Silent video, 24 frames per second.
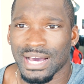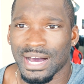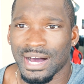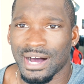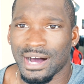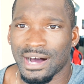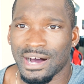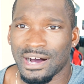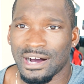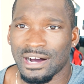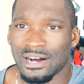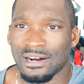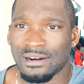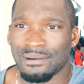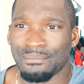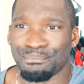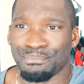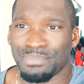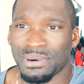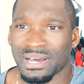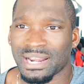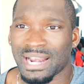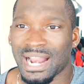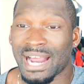
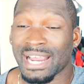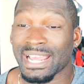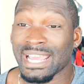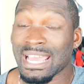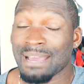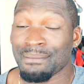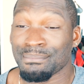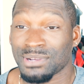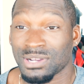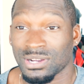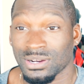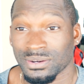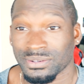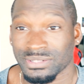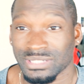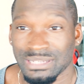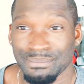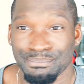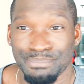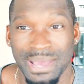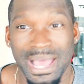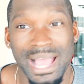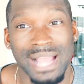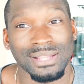but I am
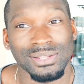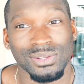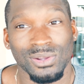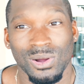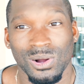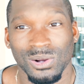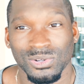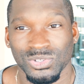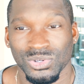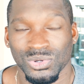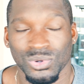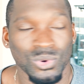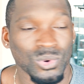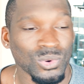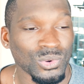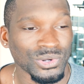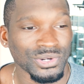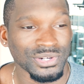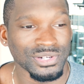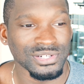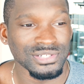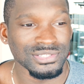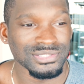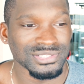currently backlogged on
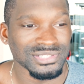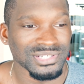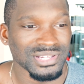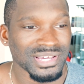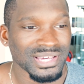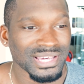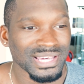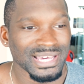orders,